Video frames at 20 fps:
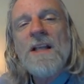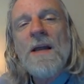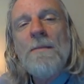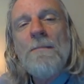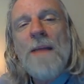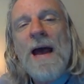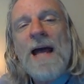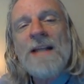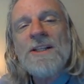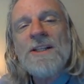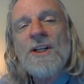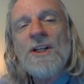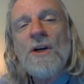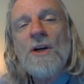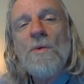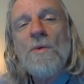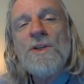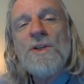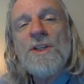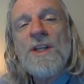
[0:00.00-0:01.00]

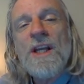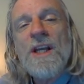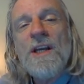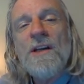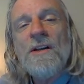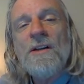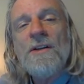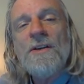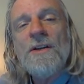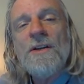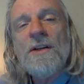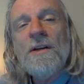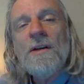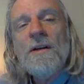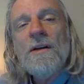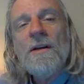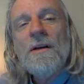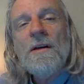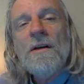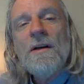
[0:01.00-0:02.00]
ambassador was killed,
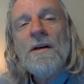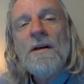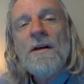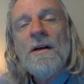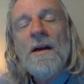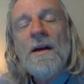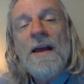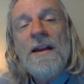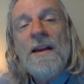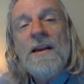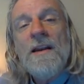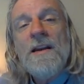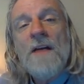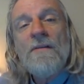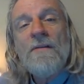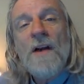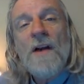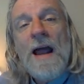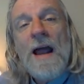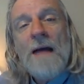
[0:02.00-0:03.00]
and it
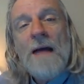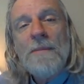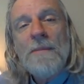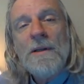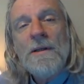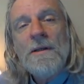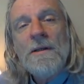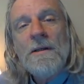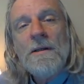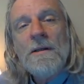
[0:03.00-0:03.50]
never happened.